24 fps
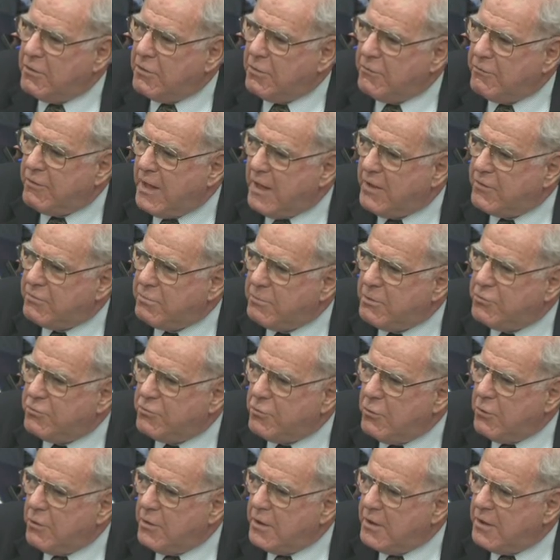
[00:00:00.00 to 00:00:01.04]
the vast
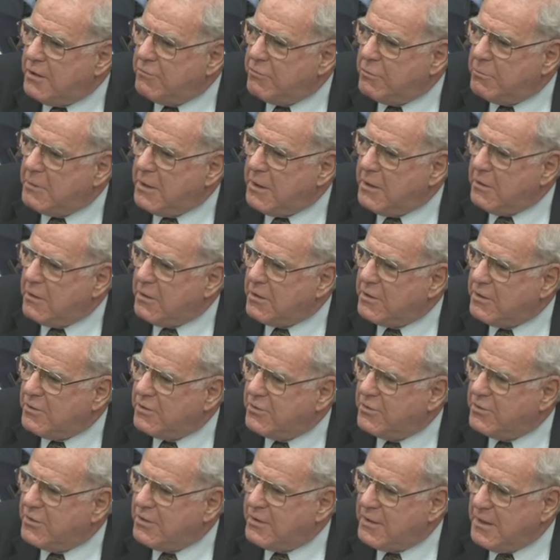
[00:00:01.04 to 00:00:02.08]
majority of
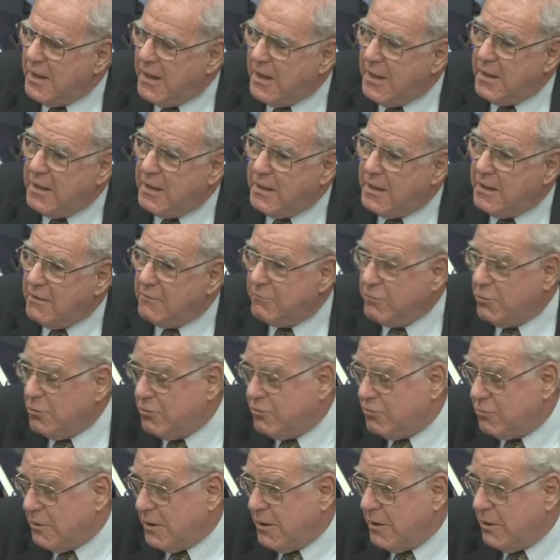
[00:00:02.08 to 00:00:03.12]
Americans today, and
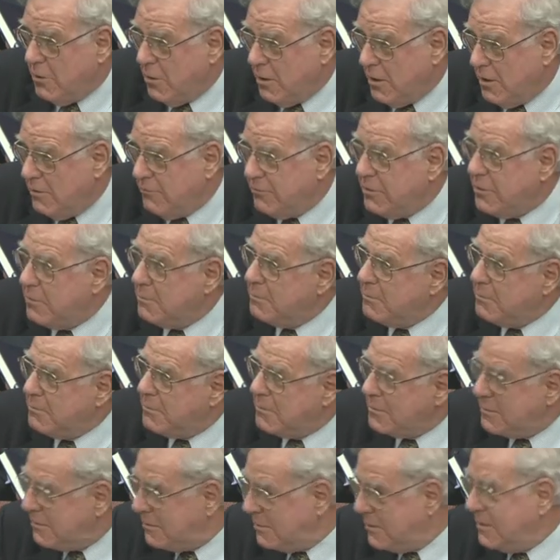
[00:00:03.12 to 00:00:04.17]
virtually all of them
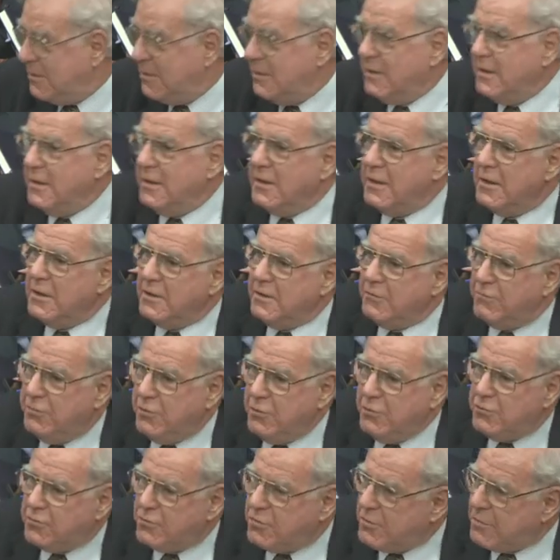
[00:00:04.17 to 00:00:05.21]
in the
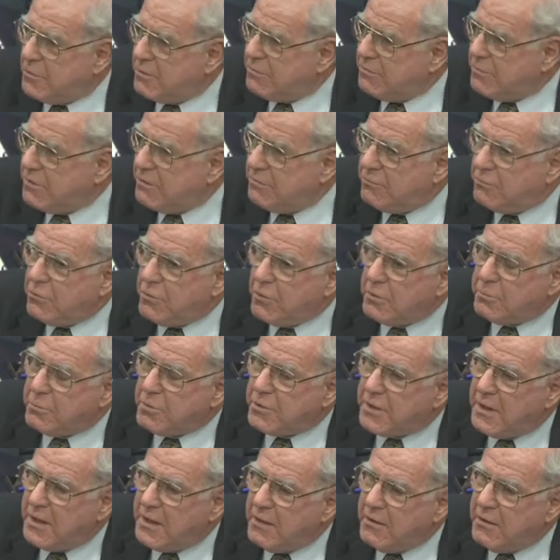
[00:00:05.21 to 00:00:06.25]
future if the
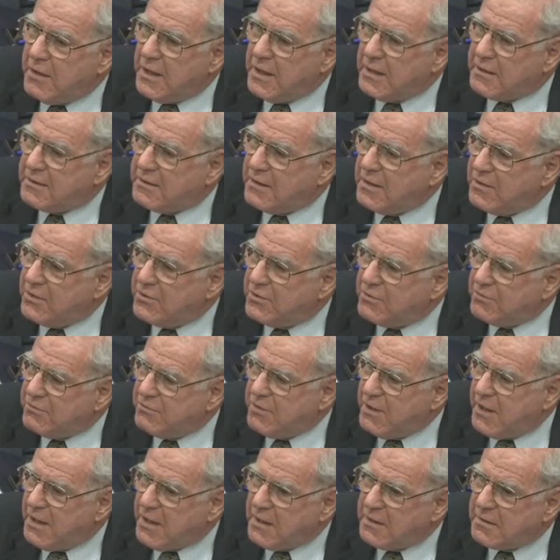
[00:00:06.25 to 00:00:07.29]
Affordable Care Act takes
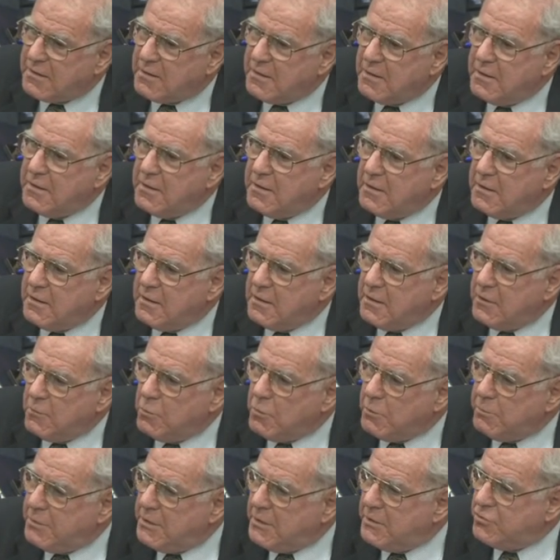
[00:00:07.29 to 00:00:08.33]
effect,
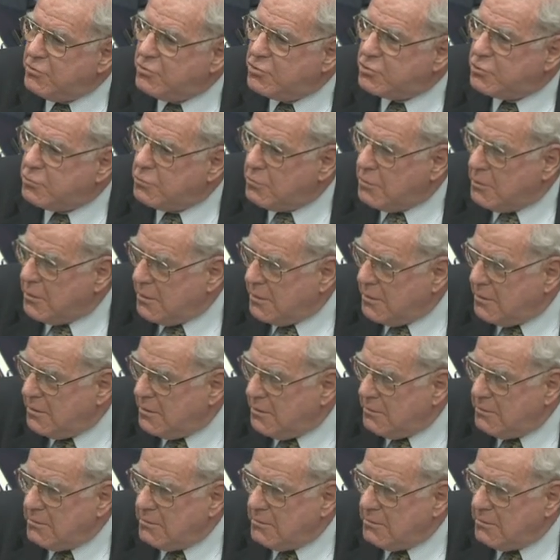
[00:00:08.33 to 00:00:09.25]
will be insured.